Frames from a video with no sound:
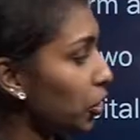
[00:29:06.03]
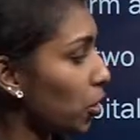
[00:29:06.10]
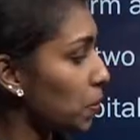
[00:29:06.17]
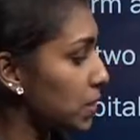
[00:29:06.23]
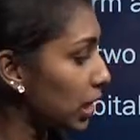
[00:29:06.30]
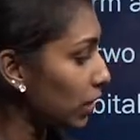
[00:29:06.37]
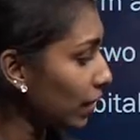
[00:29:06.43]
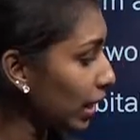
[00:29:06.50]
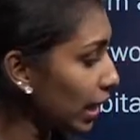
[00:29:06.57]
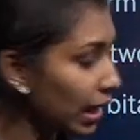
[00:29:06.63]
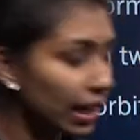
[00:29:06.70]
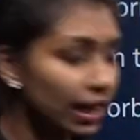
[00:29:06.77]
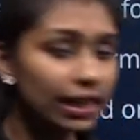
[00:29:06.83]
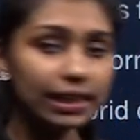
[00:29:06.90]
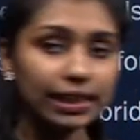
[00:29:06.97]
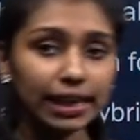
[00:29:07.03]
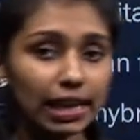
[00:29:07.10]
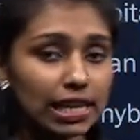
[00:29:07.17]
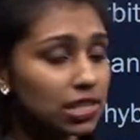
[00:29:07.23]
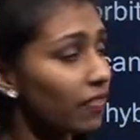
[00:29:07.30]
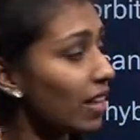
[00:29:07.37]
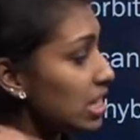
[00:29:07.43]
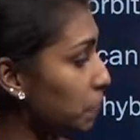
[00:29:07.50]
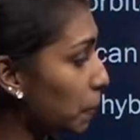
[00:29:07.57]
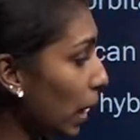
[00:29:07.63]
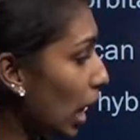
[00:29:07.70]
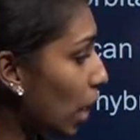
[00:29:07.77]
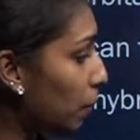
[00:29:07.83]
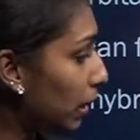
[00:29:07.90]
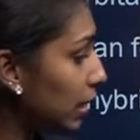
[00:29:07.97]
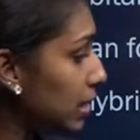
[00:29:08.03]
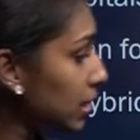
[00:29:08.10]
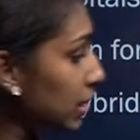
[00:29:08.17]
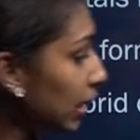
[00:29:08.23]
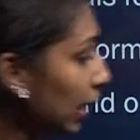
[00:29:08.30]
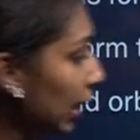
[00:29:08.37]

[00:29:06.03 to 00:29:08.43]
are observing here in the case of sp hybridization,